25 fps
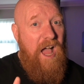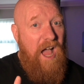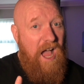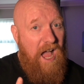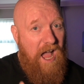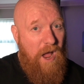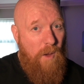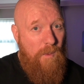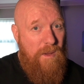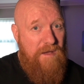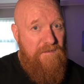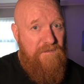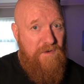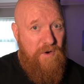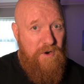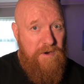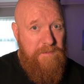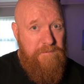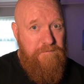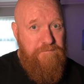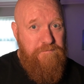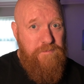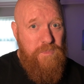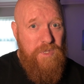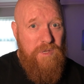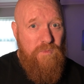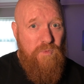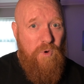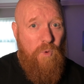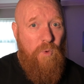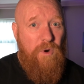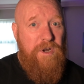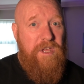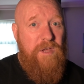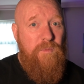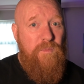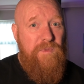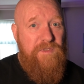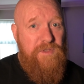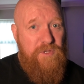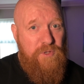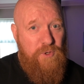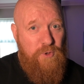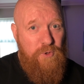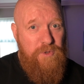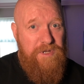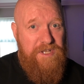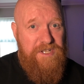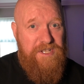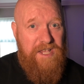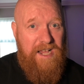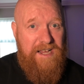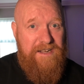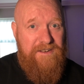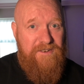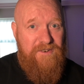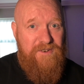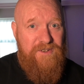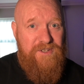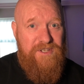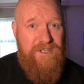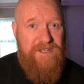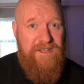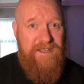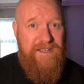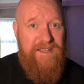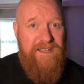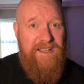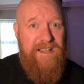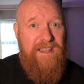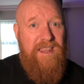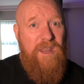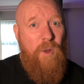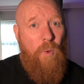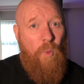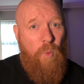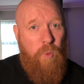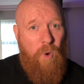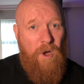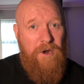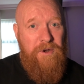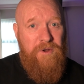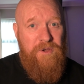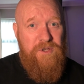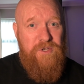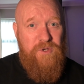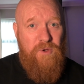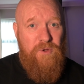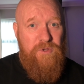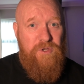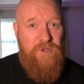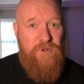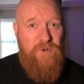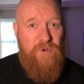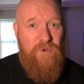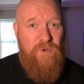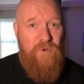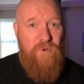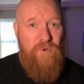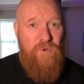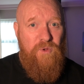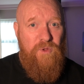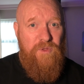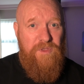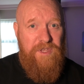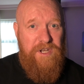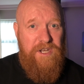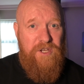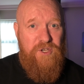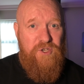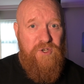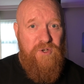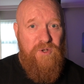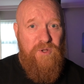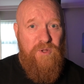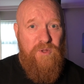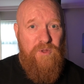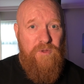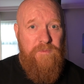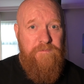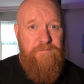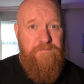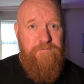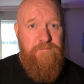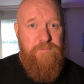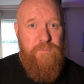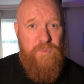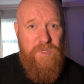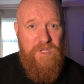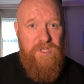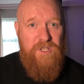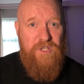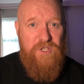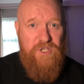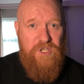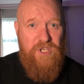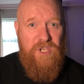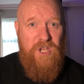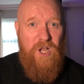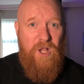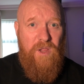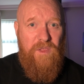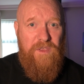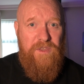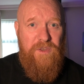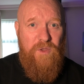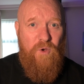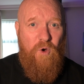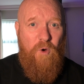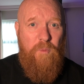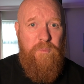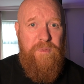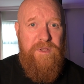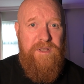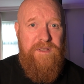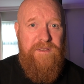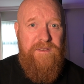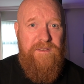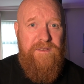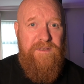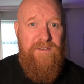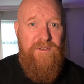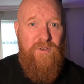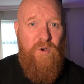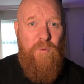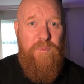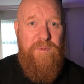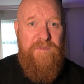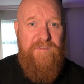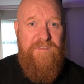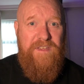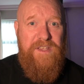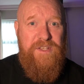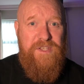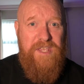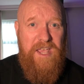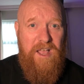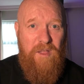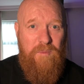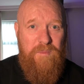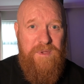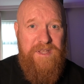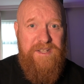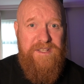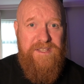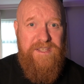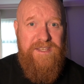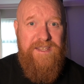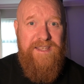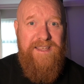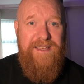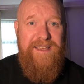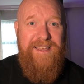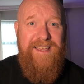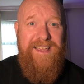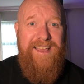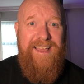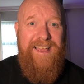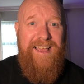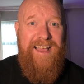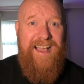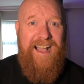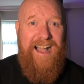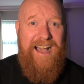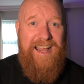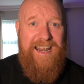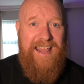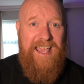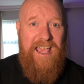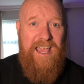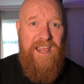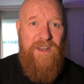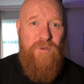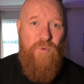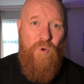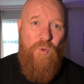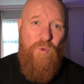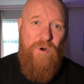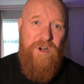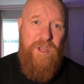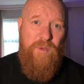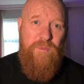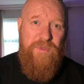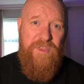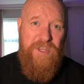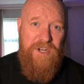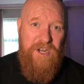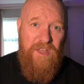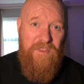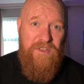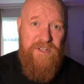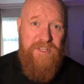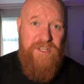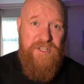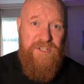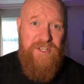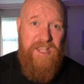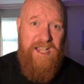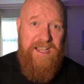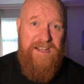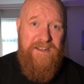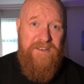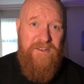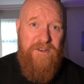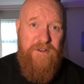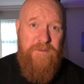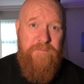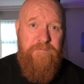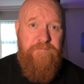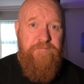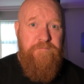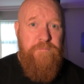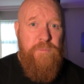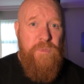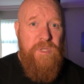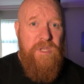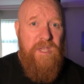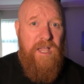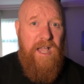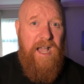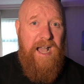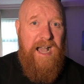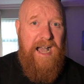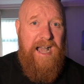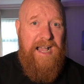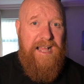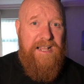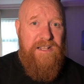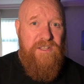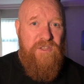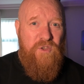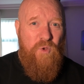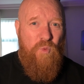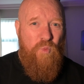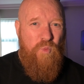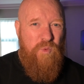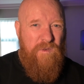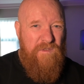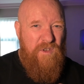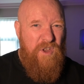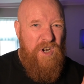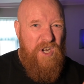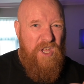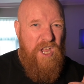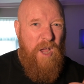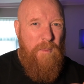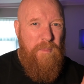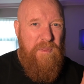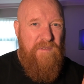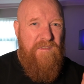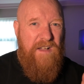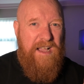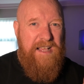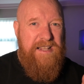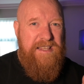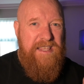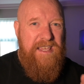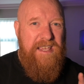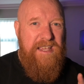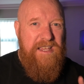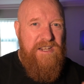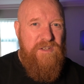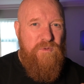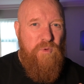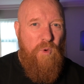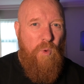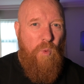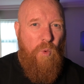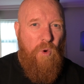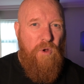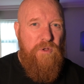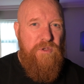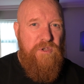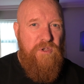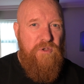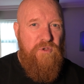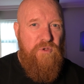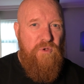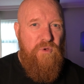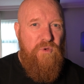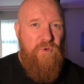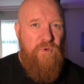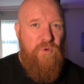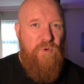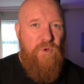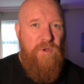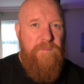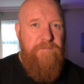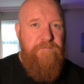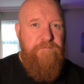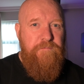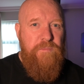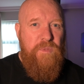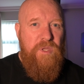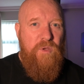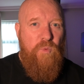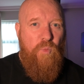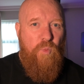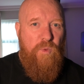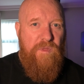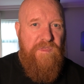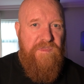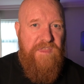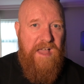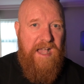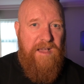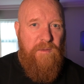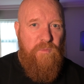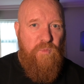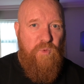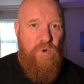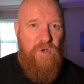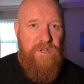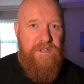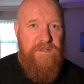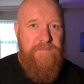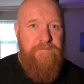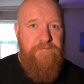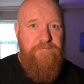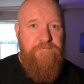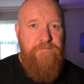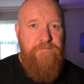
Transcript: However, we're working with two designers, one who's going to do the initial skull and the open face helmet, and then we're working with another designer, and we've got a couple of ideas what we want to do with that one,